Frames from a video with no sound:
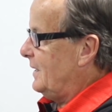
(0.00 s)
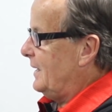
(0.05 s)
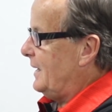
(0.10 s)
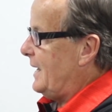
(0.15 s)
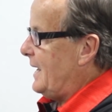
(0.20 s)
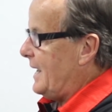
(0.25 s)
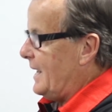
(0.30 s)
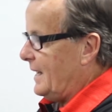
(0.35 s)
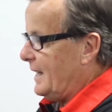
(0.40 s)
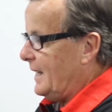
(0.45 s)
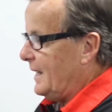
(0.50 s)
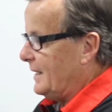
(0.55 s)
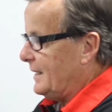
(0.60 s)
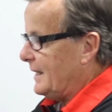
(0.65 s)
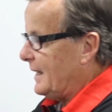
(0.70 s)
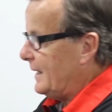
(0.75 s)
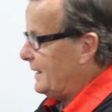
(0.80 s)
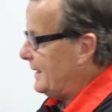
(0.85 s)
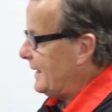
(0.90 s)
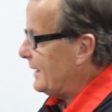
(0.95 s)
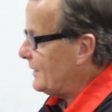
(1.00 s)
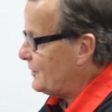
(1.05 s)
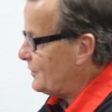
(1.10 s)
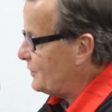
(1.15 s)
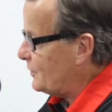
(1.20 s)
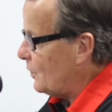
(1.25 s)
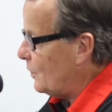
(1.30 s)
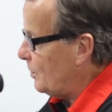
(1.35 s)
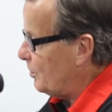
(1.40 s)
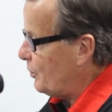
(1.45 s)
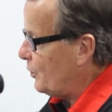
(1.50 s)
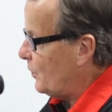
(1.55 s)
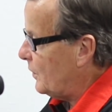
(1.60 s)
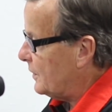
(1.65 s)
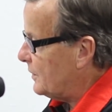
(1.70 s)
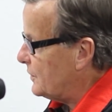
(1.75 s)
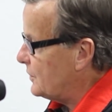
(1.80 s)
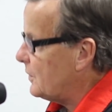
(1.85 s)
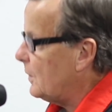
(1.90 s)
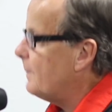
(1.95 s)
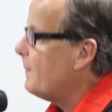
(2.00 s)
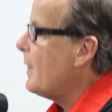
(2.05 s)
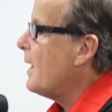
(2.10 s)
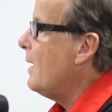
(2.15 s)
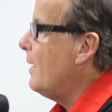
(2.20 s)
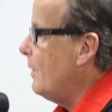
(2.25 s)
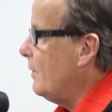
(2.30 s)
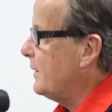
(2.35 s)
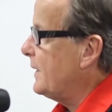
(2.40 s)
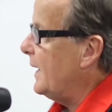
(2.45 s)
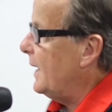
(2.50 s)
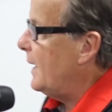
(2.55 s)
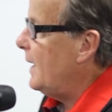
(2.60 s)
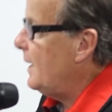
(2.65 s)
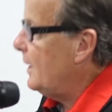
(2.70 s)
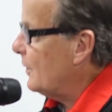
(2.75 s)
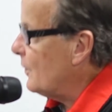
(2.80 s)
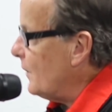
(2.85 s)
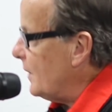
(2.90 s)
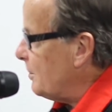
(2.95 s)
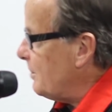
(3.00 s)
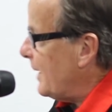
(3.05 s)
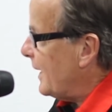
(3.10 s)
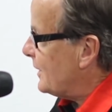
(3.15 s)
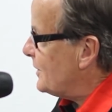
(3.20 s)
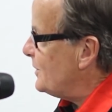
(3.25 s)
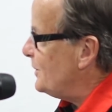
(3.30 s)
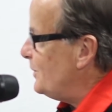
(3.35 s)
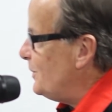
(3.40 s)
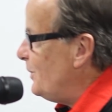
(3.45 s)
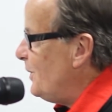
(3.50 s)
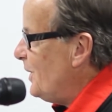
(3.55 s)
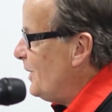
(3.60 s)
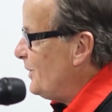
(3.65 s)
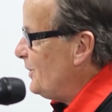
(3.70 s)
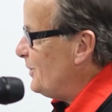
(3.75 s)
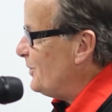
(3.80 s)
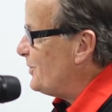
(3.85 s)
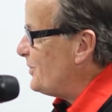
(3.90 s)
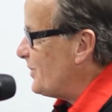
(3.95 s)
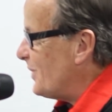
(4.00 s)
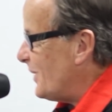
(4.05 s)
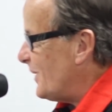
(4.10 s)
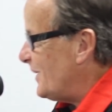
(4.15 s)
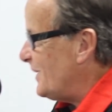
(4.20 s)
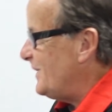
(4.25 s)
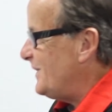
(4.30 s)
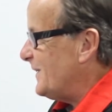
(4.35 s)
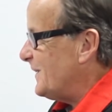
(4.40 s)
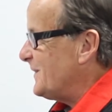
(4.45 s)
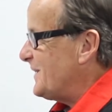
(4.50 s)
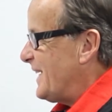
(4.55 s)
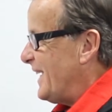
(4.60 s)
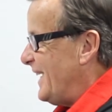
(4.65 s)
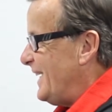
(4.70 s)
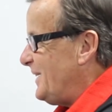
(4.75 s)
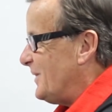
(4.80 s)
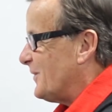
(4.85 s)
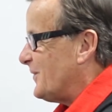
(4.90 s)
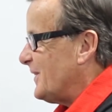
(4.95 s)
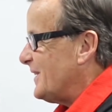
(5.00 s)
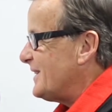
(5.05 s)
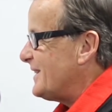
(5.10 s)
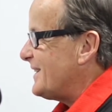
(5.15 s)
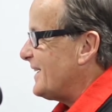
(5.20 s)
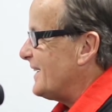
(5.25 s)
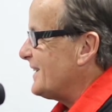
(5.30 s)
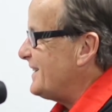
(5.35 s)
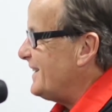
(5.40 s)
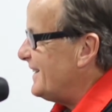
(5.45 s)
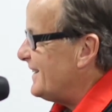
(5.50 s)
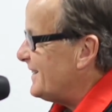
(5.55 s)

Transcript: And that's so important. So, okay, going back to, you started, okay, your friends talked you